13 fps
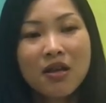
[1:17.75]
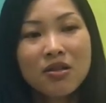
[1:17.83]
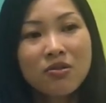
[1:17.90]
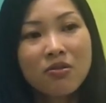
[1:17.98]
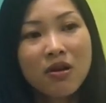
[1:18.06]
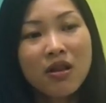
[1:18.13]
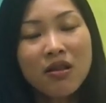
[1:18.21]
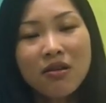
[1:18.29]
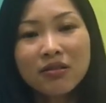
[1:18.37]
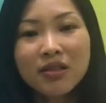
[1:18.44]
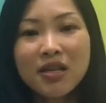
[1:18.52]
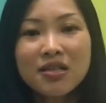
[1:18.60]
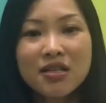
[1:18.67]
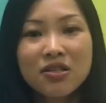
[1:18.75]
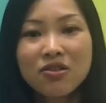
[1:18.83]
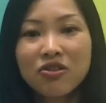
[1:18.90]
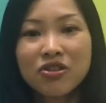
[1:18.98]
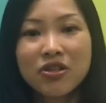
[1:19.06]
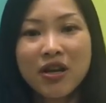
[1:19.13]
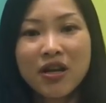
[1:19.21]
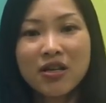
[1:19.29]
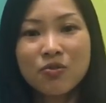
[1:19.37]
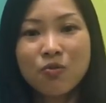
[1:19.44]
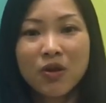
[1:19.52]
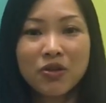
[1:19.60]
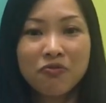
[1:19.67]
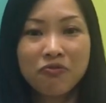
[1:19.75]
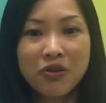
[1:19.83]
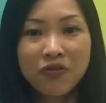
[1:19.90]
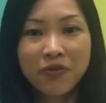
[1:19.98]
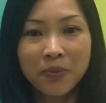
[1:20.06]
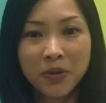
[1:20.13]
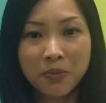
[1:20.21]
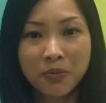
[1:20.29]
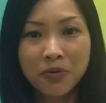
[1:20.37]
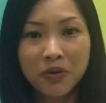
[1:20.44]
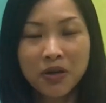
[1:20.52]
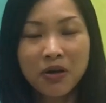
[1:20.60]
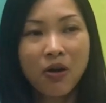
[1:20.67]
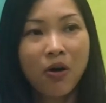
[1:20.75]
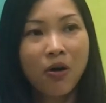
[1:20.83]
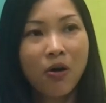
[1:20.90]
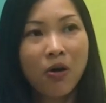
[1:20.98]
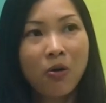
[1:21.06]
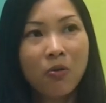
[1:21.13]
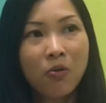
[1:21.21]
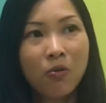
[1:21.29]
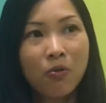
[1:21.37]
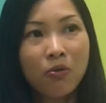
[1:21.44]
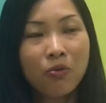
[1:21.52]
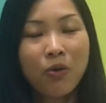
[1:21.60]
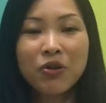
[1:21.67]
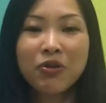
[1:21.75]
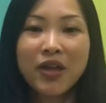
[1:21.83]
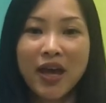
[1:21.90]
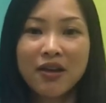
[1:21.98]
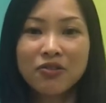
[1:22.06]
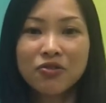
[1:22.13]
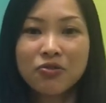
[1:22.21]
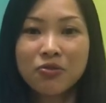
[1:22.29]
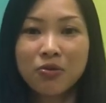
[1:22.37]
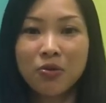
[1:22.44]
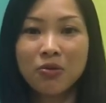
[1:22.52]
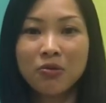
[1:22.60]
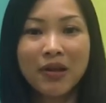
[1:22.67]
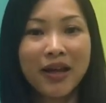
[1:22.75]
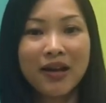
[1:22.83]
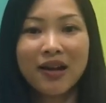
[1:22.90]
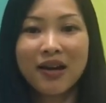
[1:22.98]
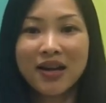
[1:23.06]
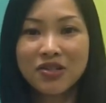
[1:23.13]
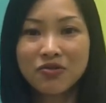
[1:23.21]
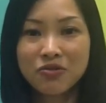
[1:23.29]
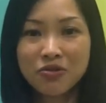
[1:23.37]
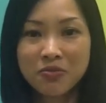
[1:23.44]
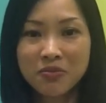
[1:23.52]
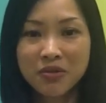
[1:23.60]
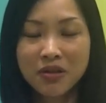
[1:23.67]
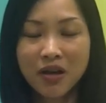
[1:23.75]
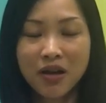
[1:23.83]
So a lot of things is not just what you read from the book or what you get through like a classroom